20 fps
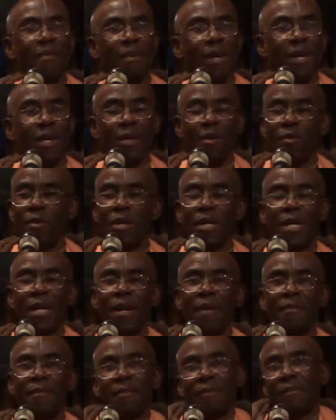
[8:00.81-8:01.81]
Anyone
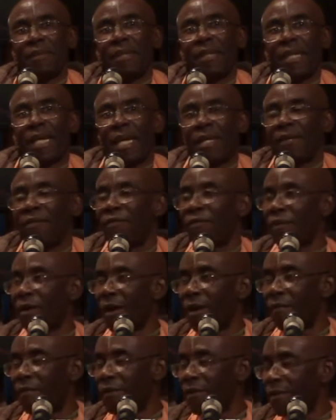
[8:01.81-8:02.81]
can get
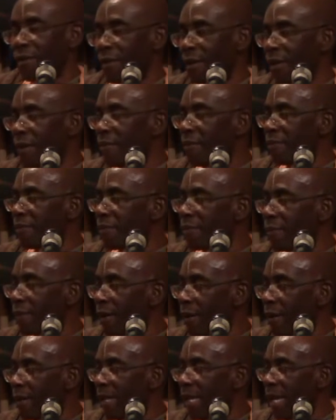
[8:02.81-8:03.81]
involved in some
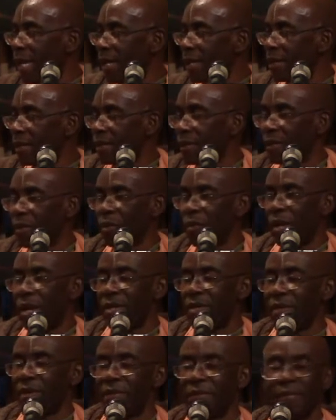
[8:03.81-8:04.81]
unhealthy
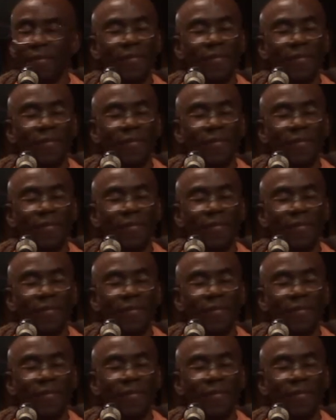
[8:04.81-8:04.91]
situation.